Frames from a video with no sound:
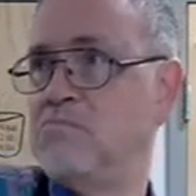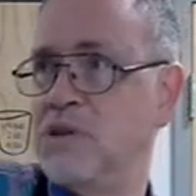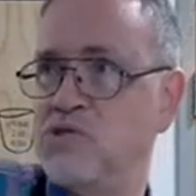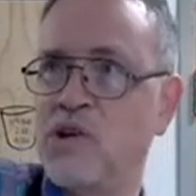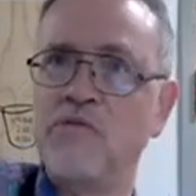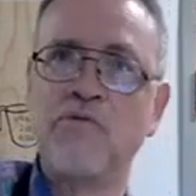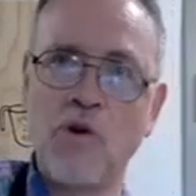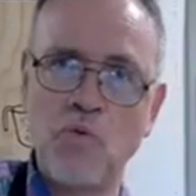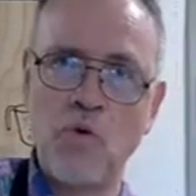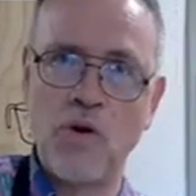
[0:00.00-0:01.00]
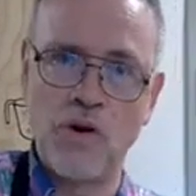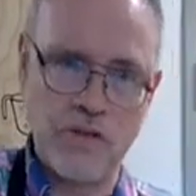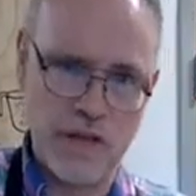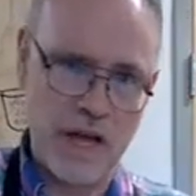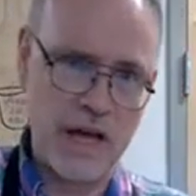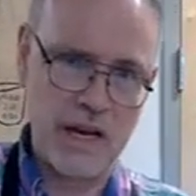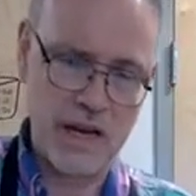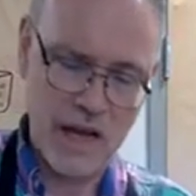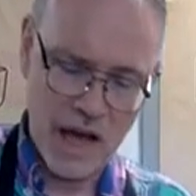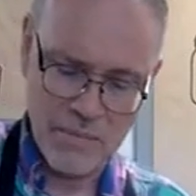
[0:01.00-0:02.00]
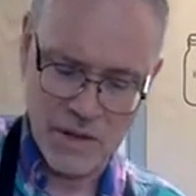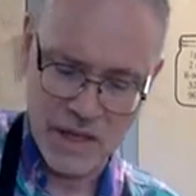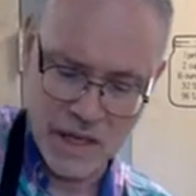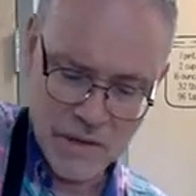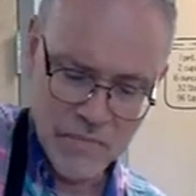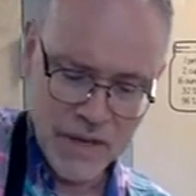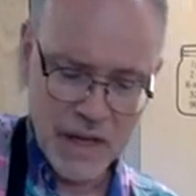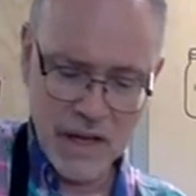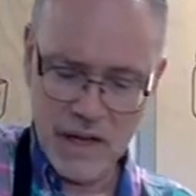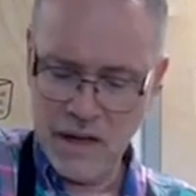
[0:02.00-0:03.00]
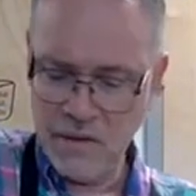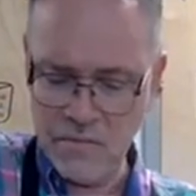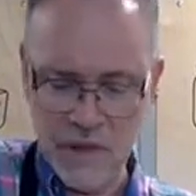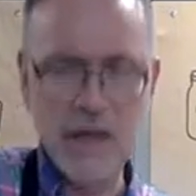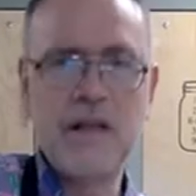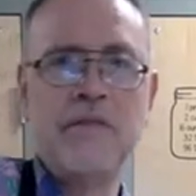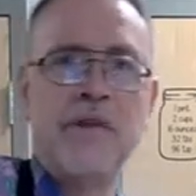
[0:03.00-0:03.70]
between Fort Worth and Abilene, middle of